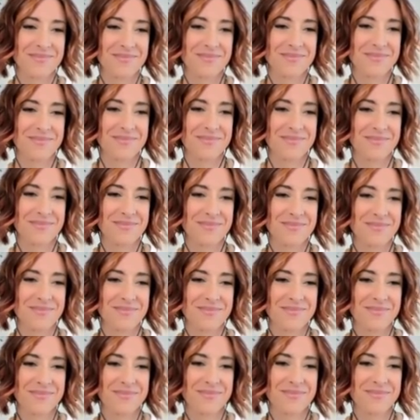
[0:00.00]

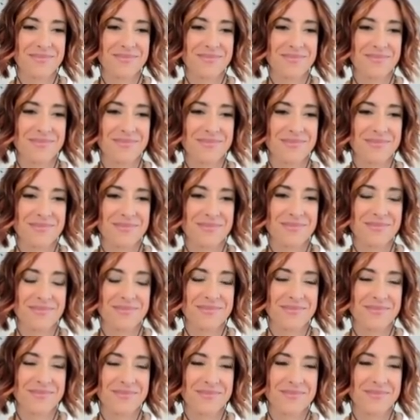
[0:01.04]

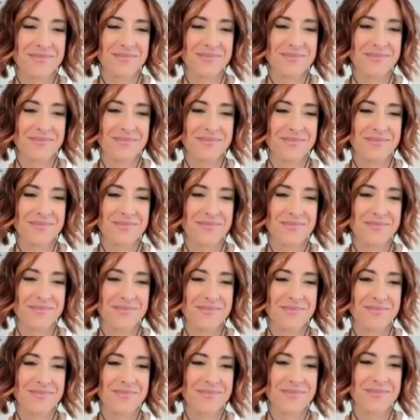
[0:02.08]

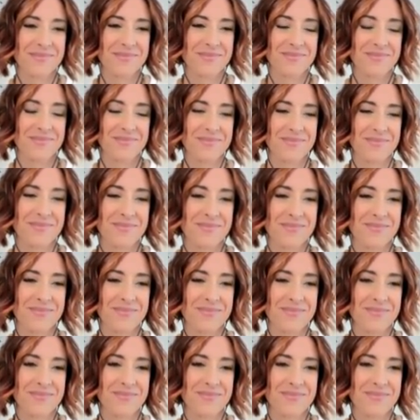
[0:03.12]

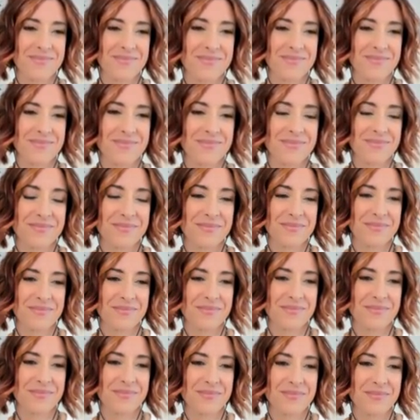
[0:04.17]

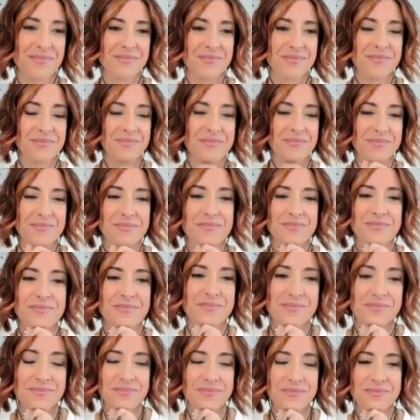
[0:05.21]

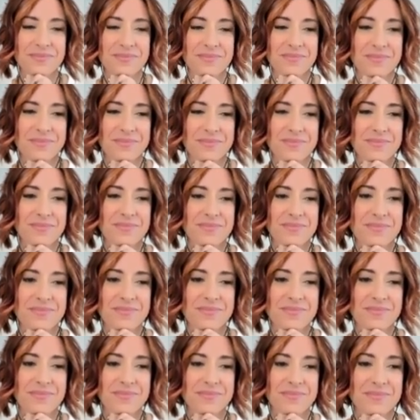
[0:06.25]

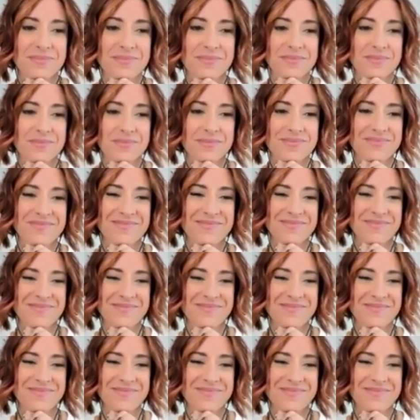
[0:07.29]
This person isn't speaking.